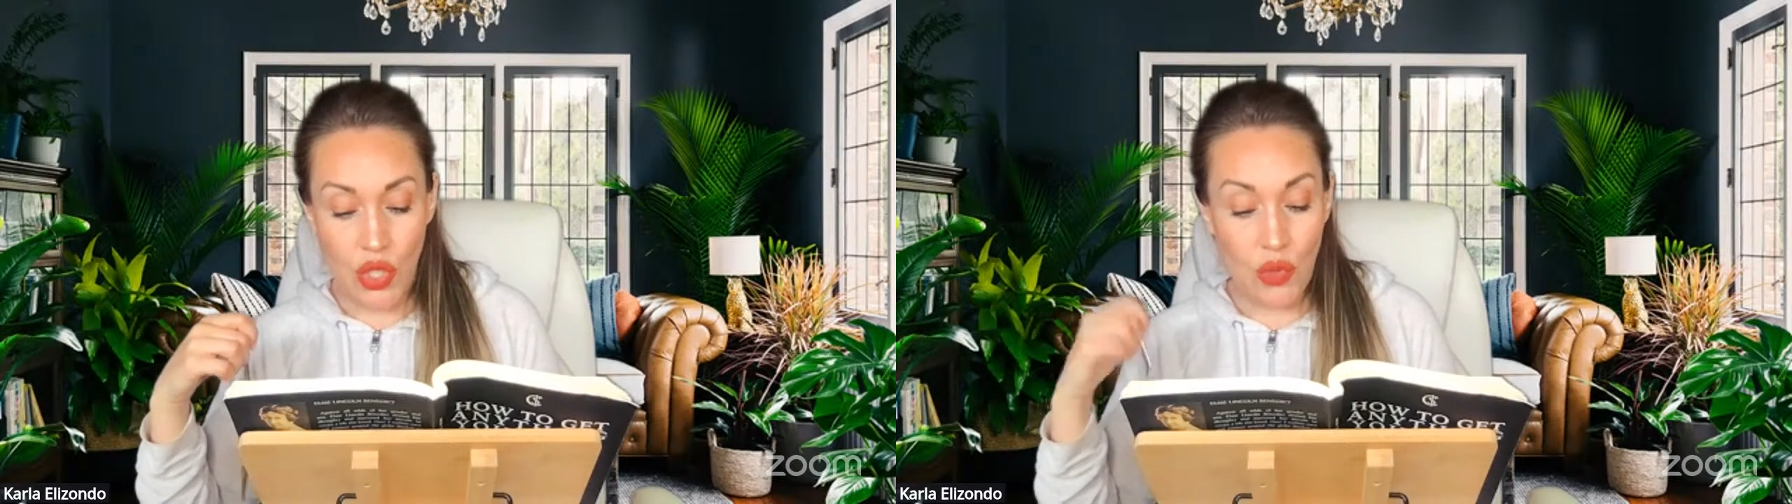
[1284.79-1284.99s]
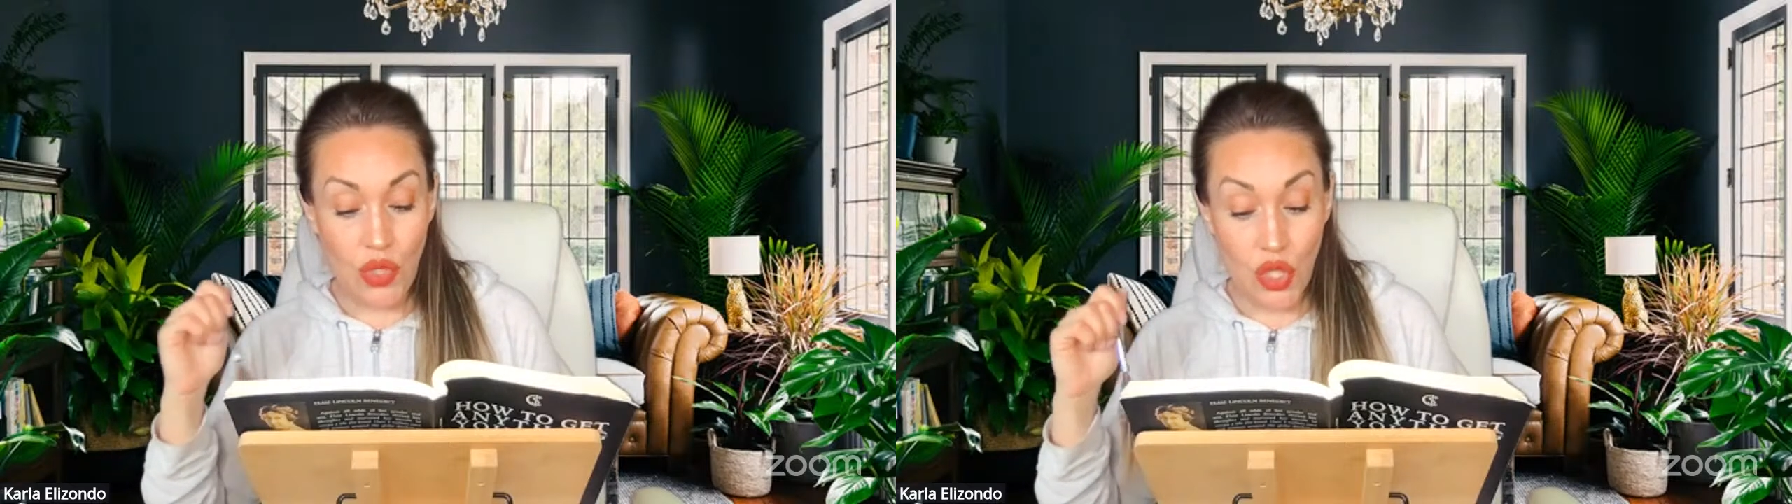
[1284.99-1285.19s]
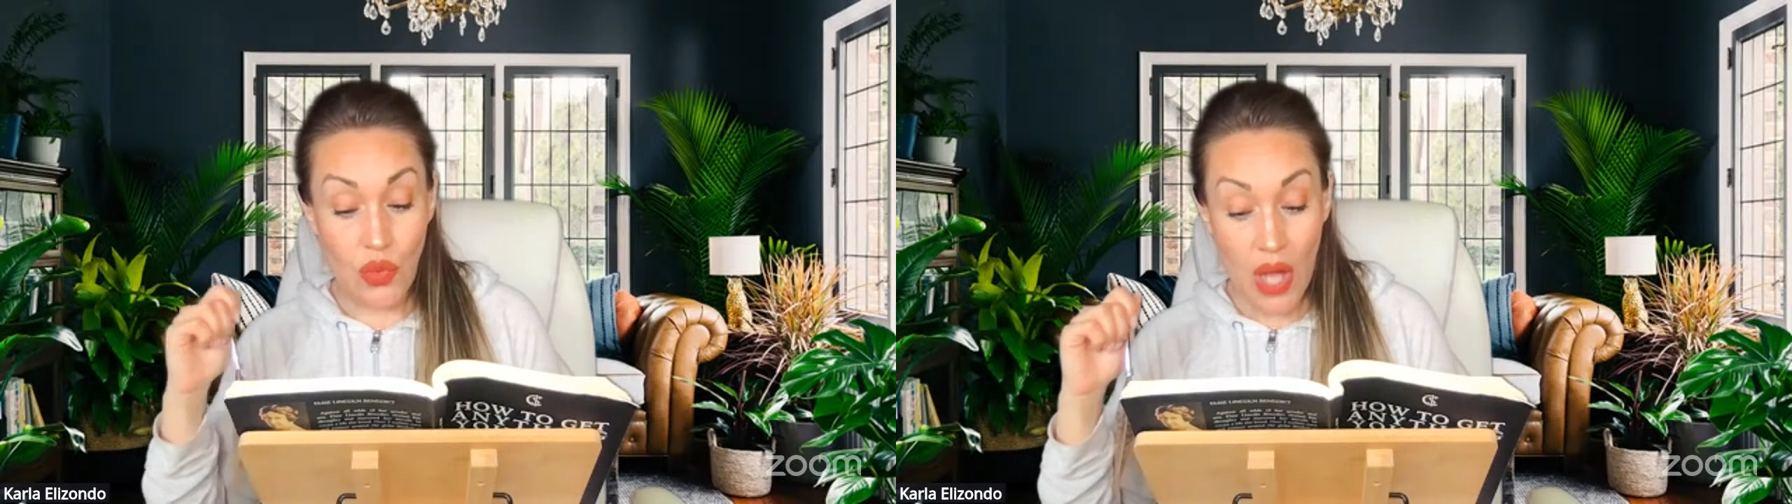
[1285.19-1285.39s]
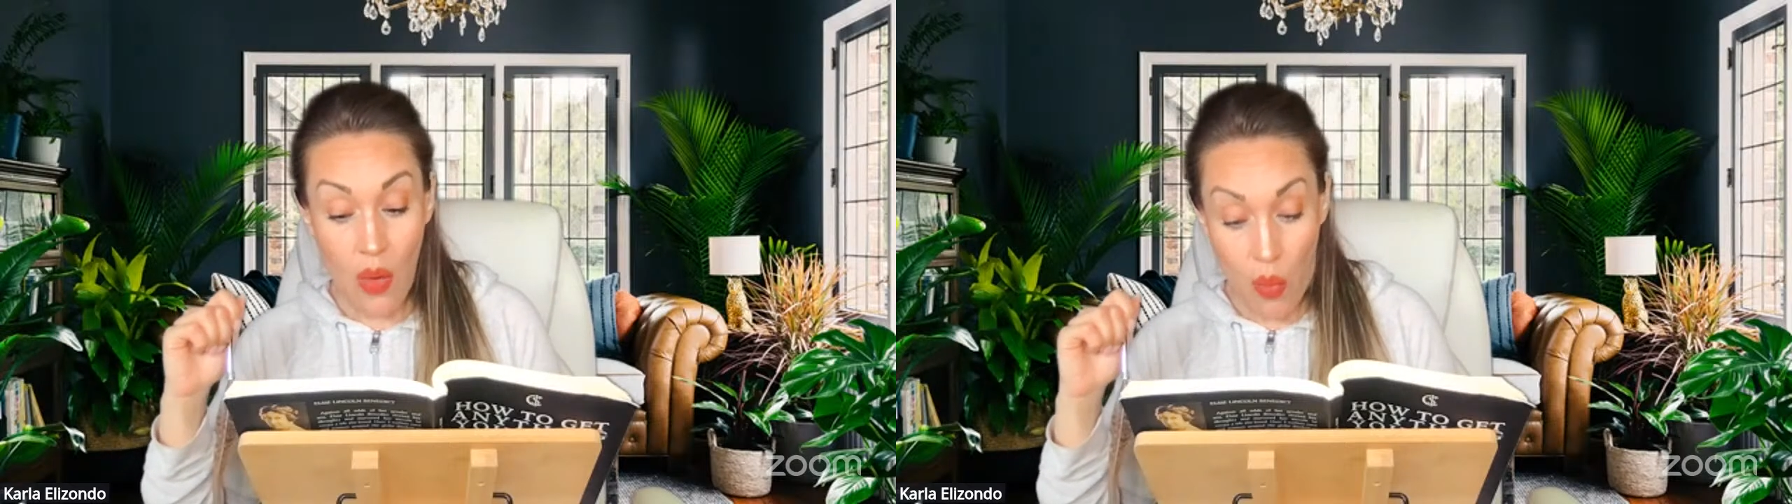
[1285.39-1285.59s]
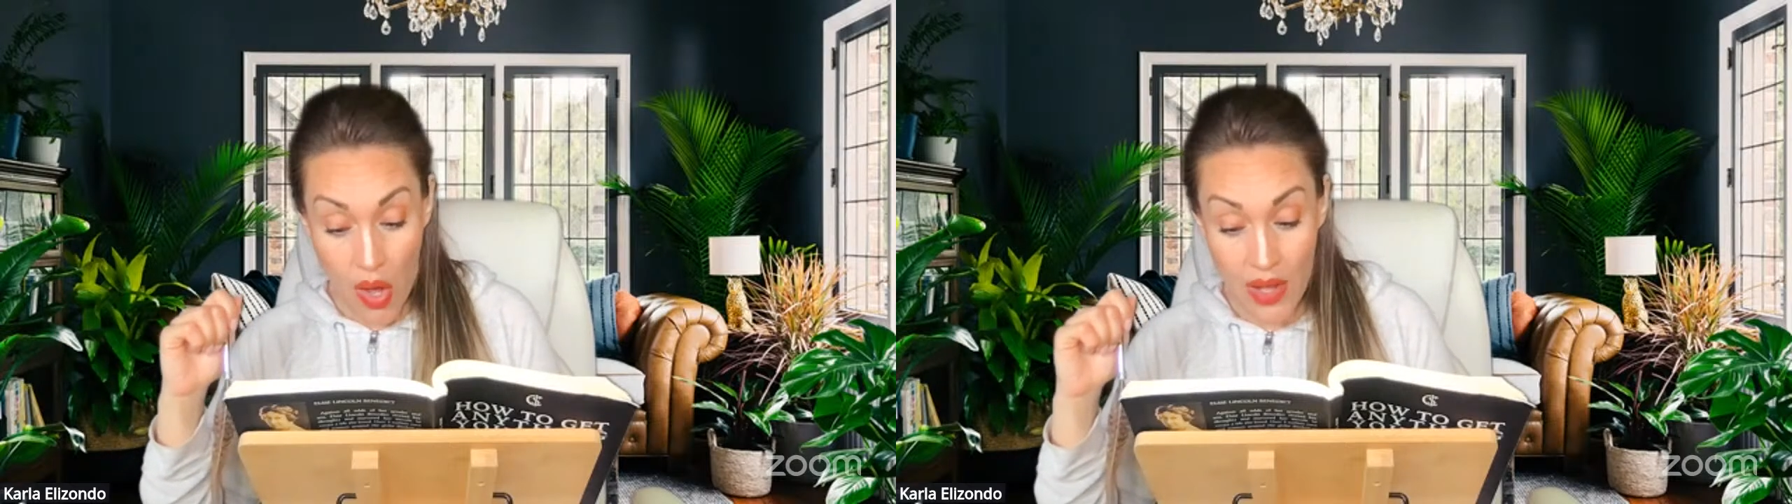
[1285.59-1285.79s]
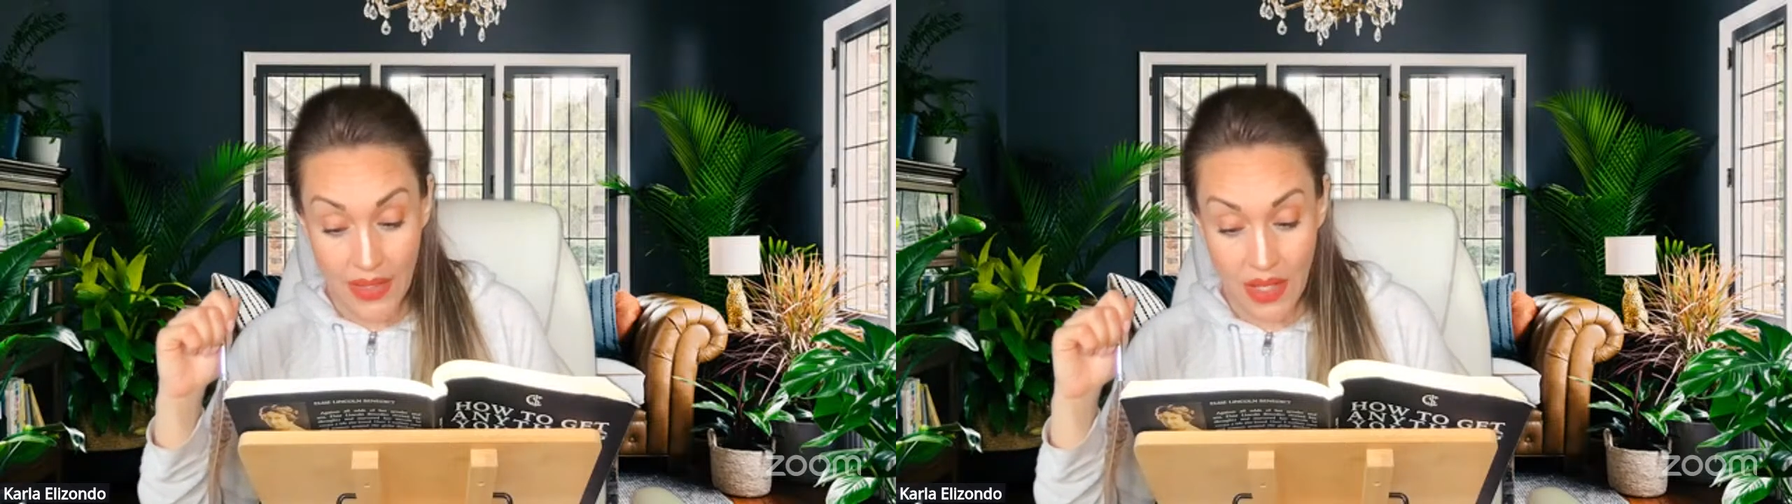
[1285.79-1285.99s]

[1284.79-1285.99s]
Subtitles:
you do not want